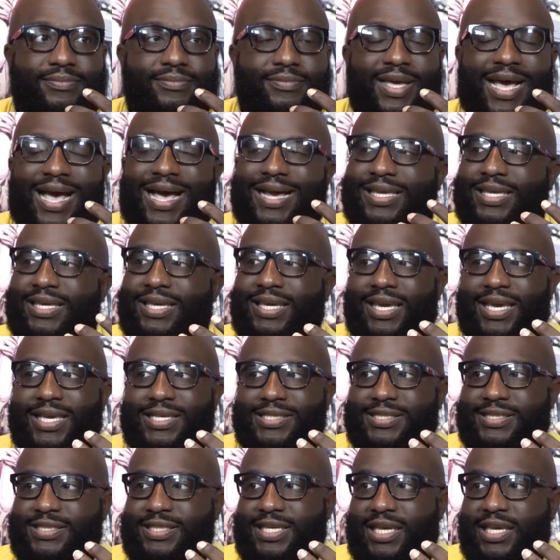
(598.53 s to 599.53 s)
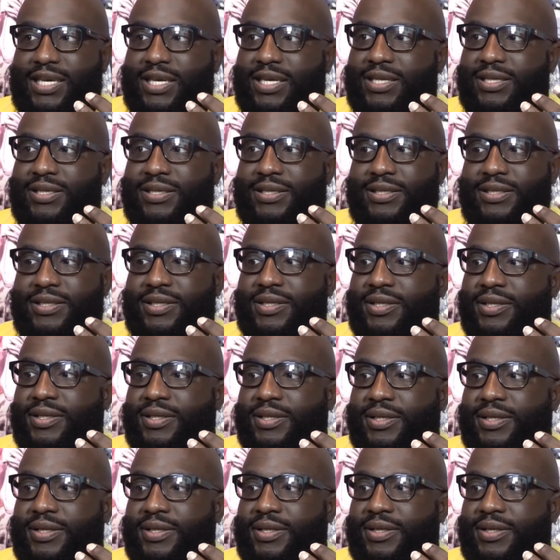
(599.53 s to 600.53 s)
I can't see it.
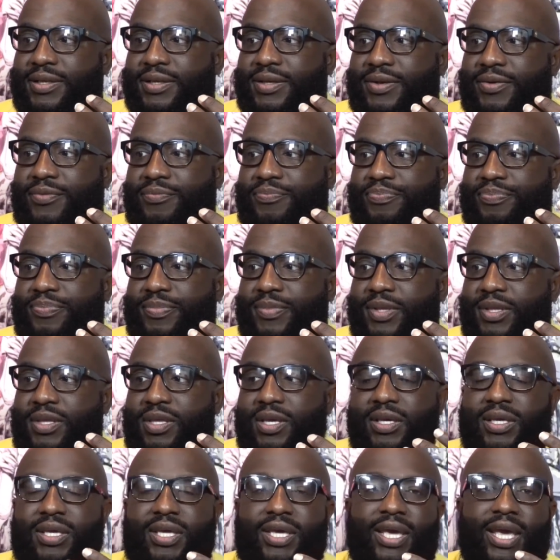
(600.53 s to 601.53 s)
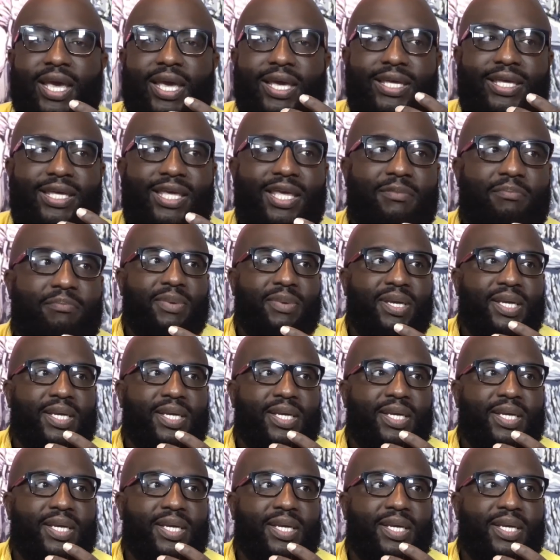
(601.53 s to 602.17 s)
You can't get